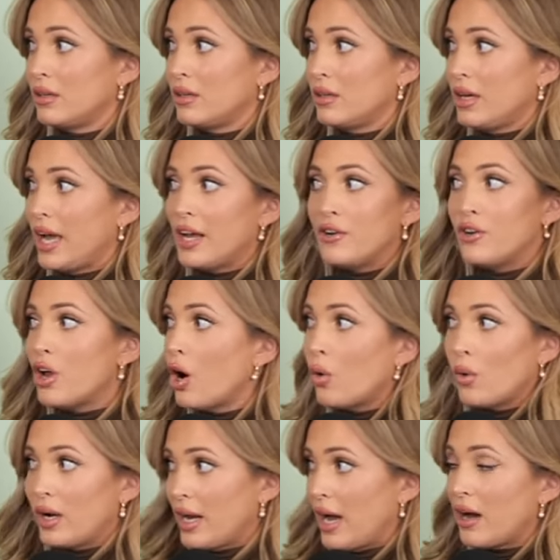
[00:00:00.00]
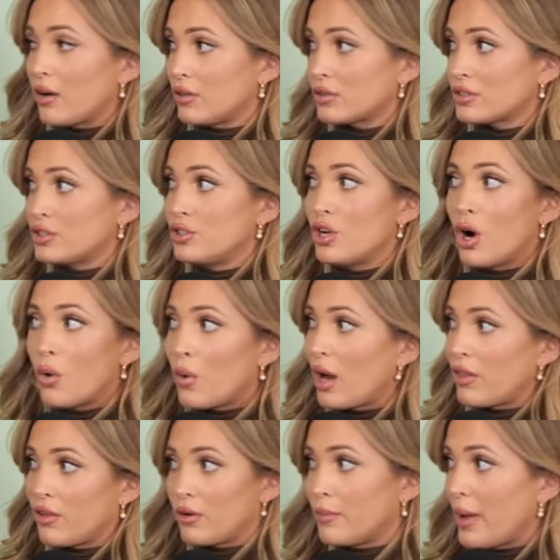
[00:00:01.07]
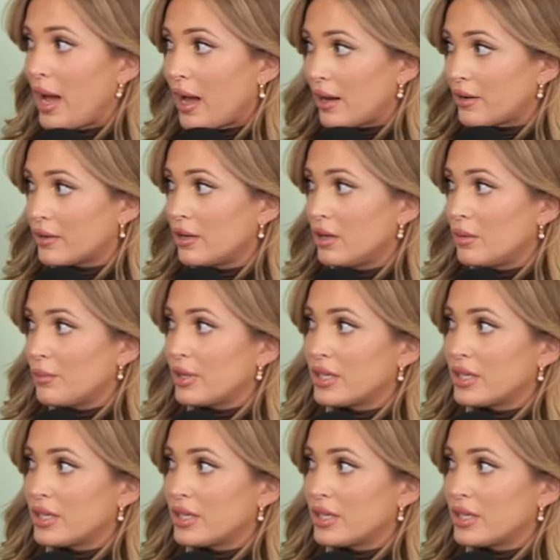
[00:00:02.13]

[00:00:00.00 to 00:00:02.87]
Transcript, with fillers: Yeah. And no one else, no other men, yeah.